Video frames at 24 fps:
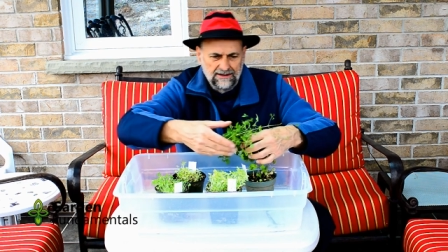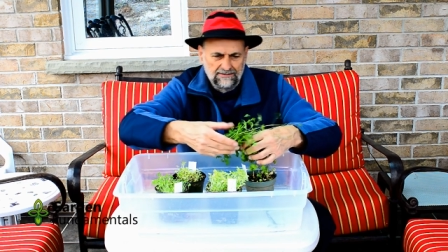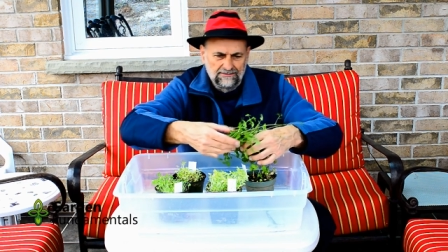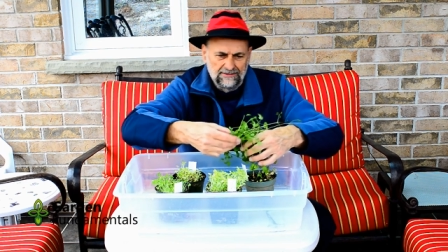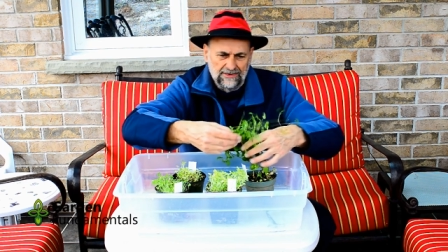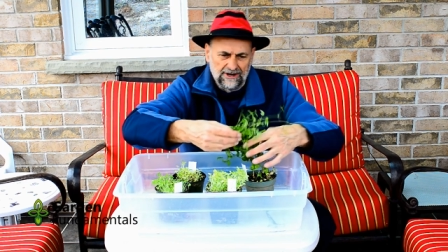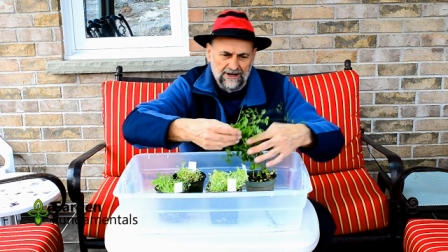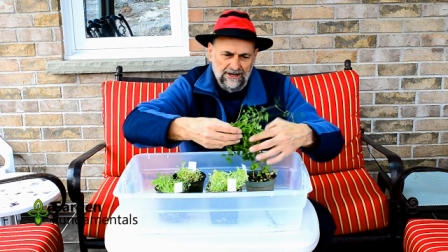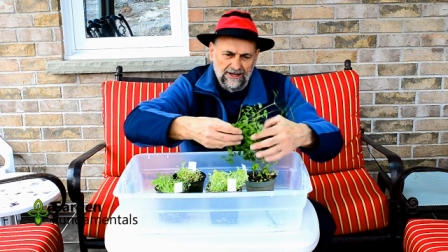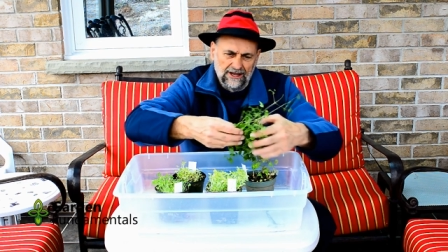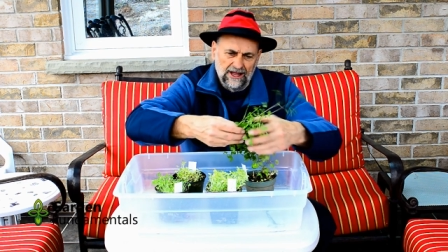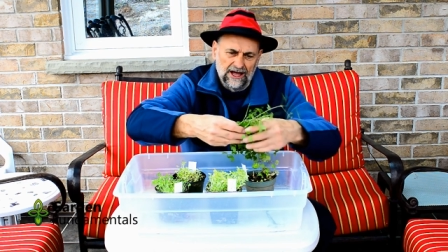
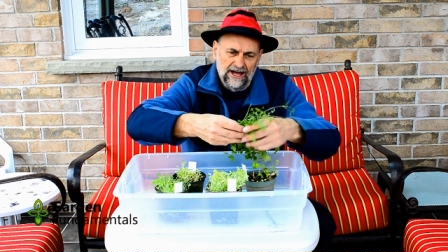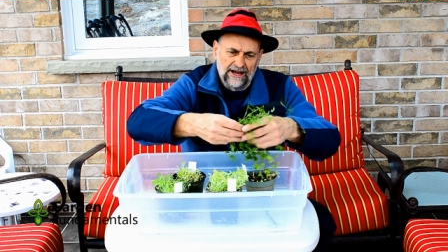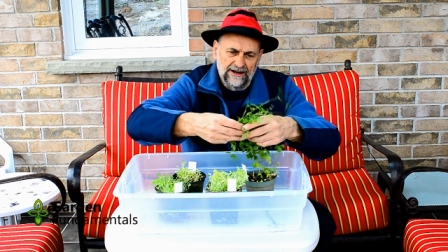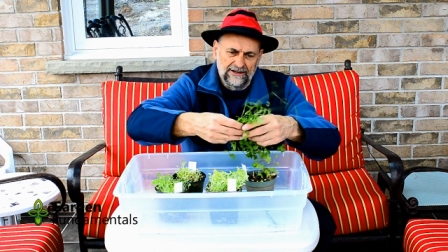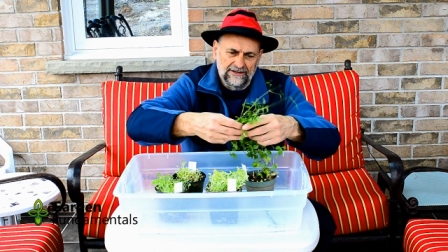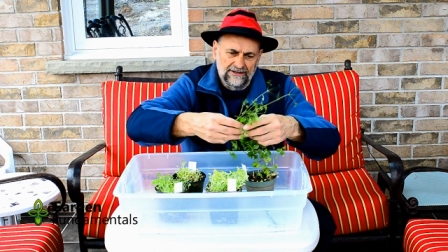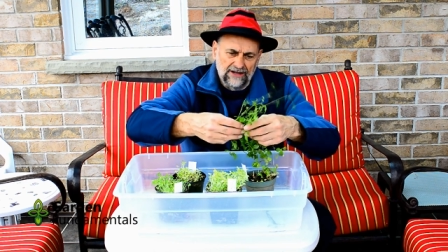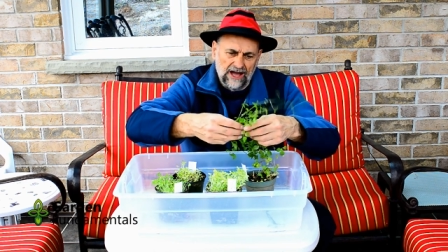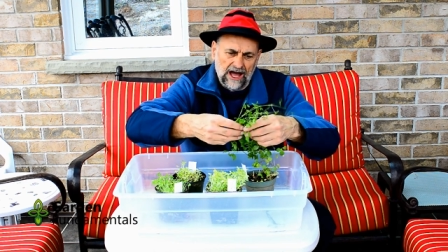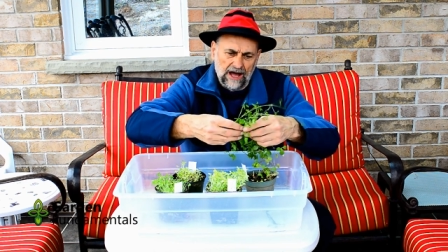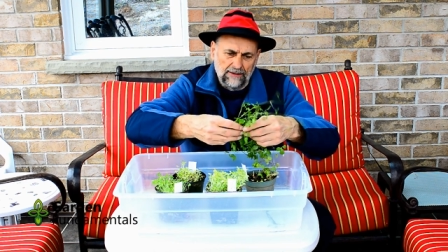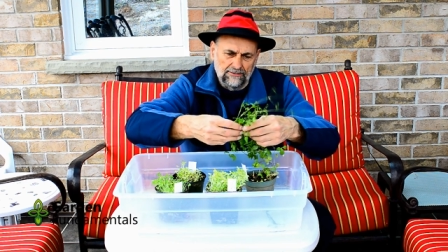But a lot
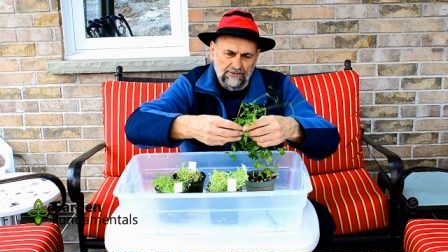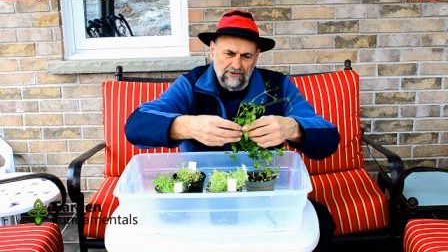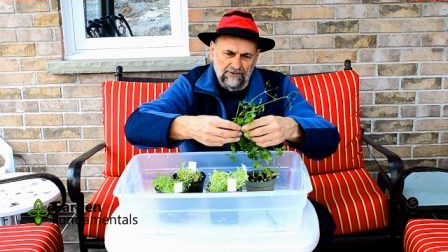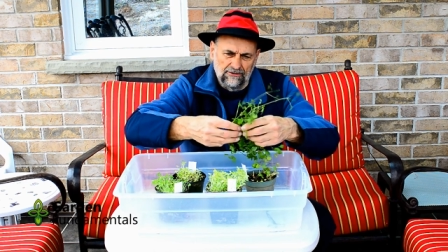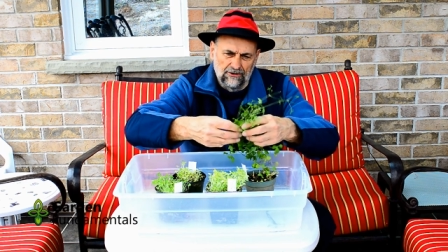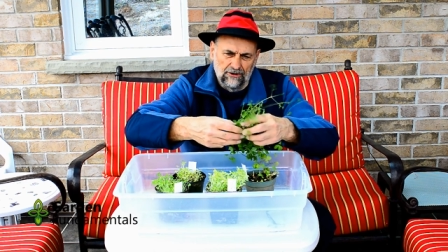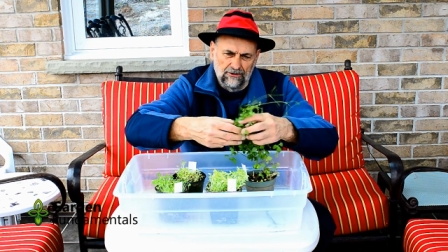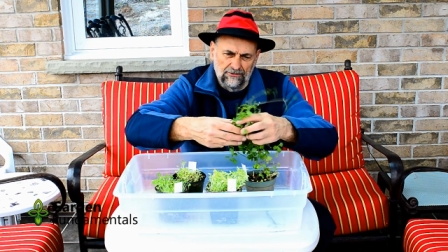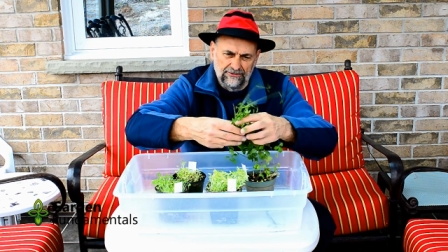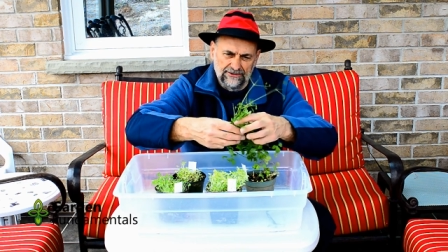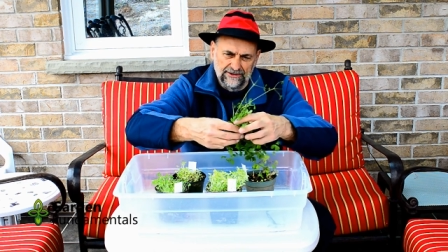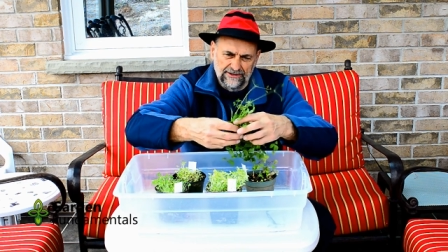of top
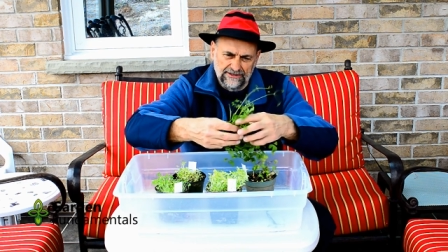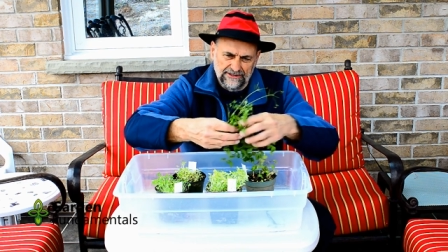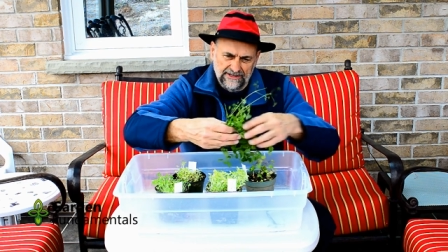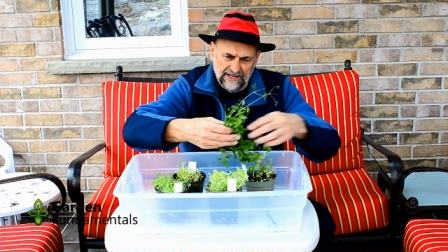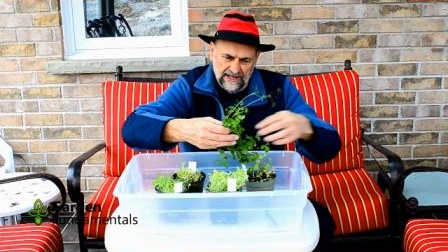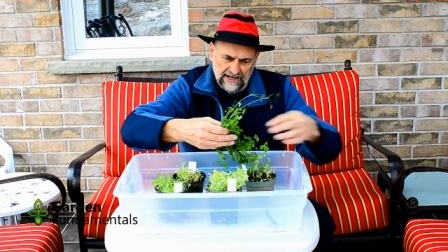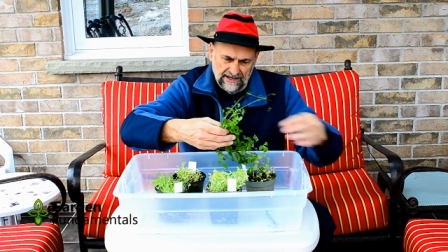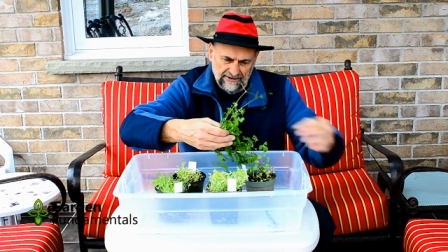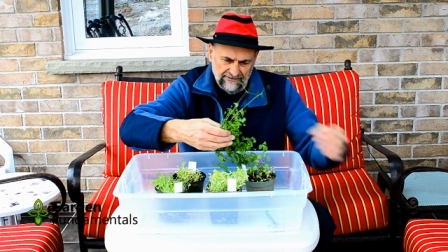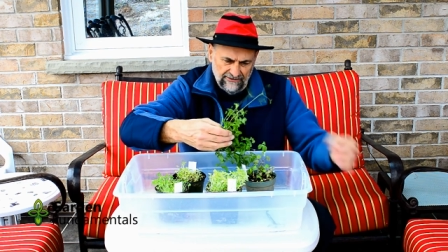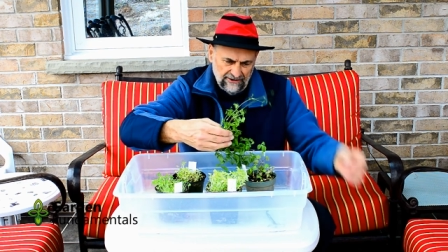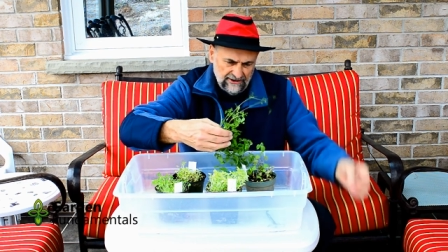growth that's
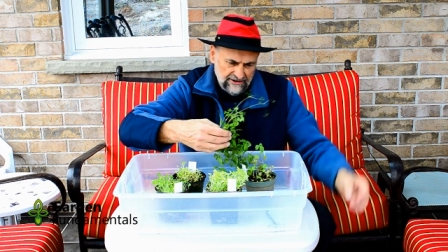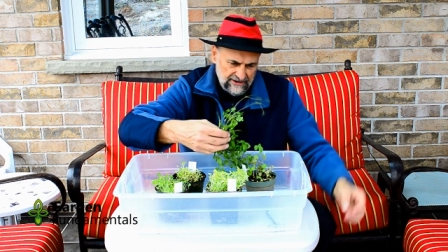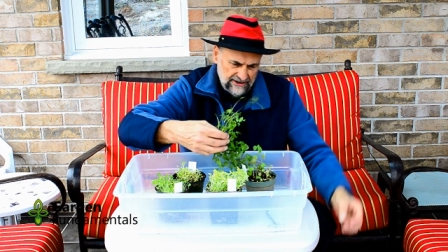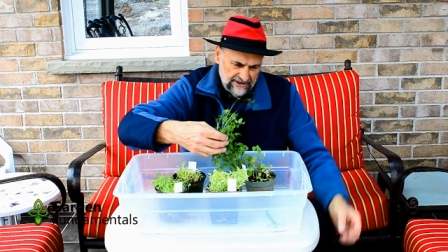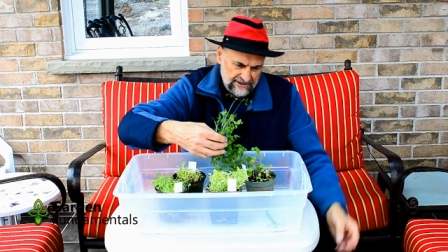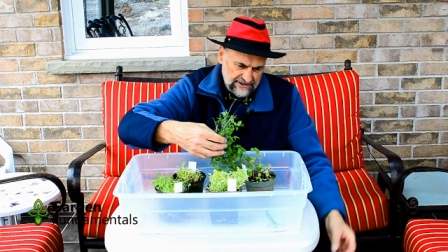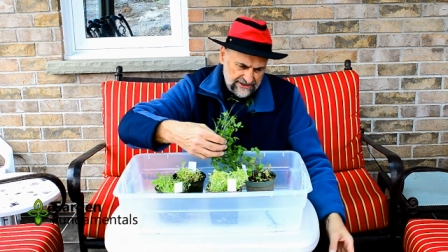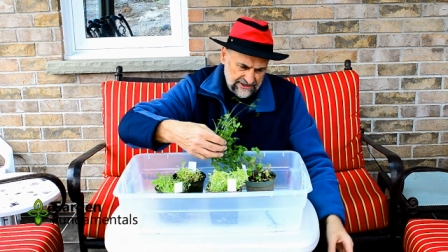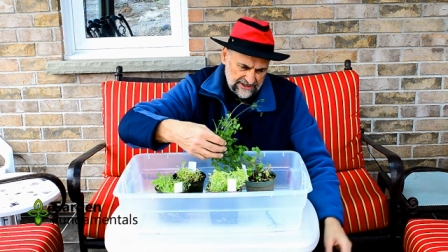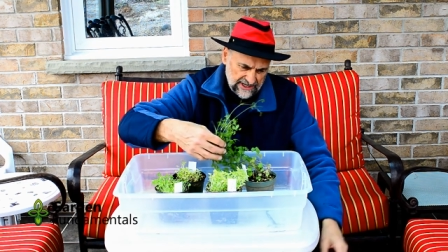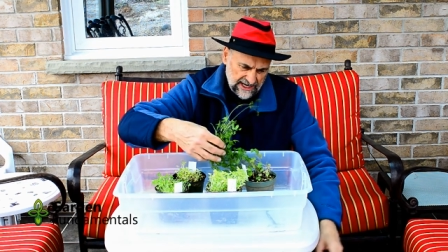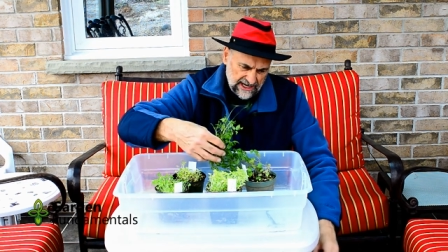getting very
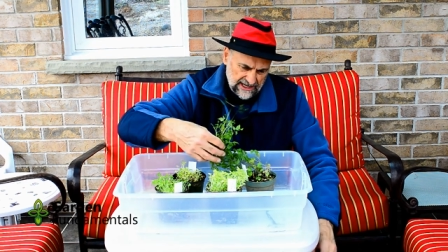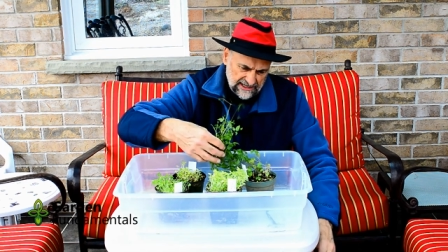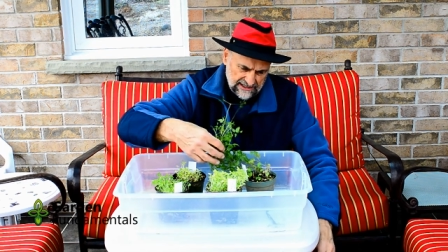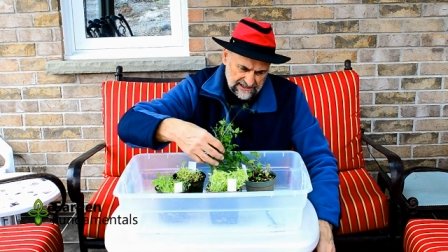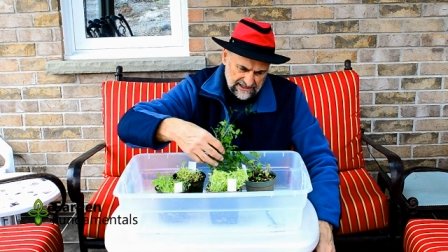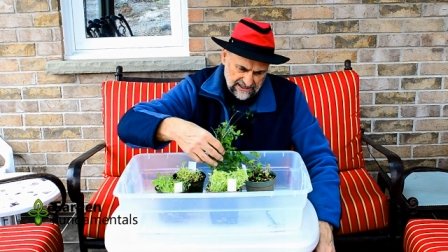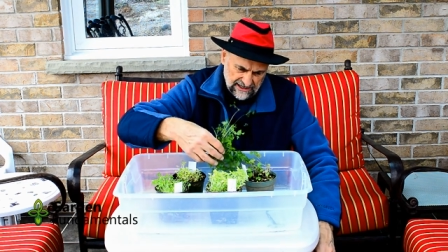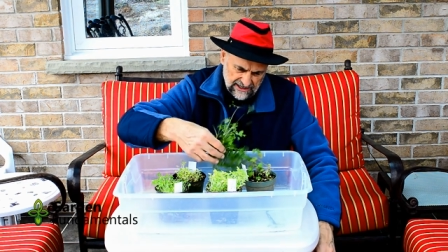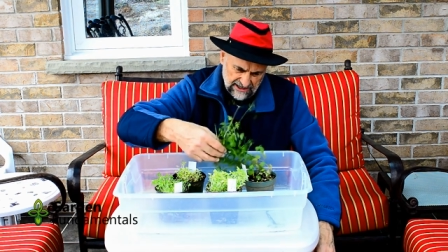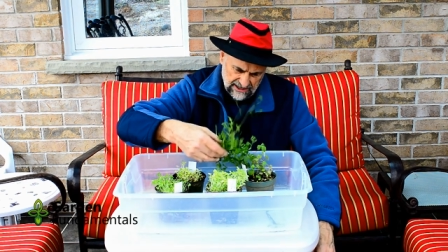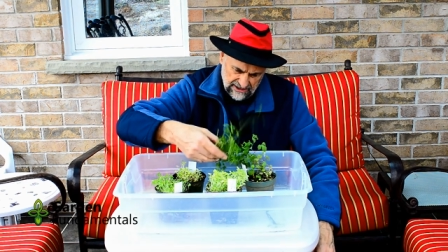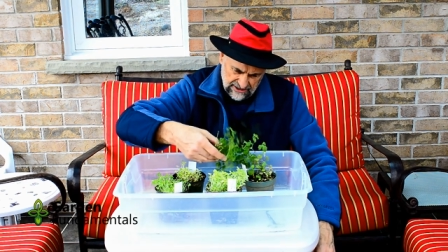
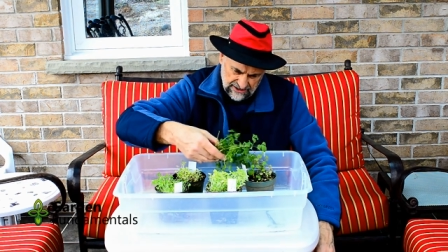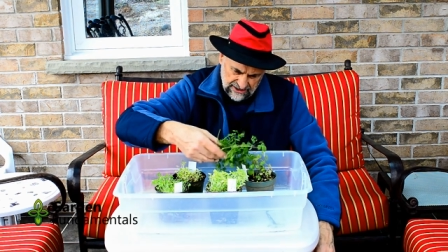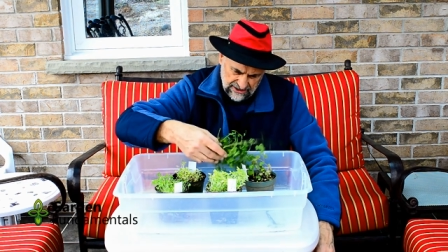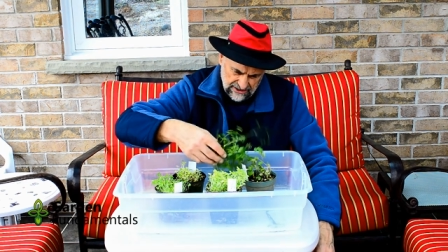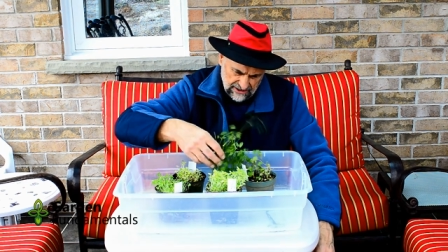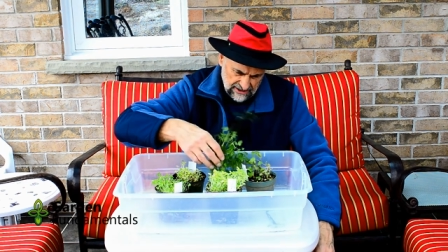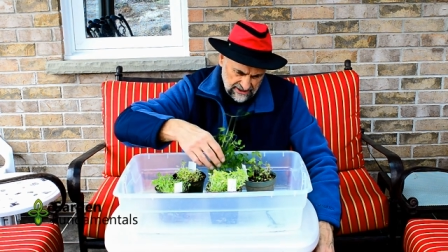congested, and I'll show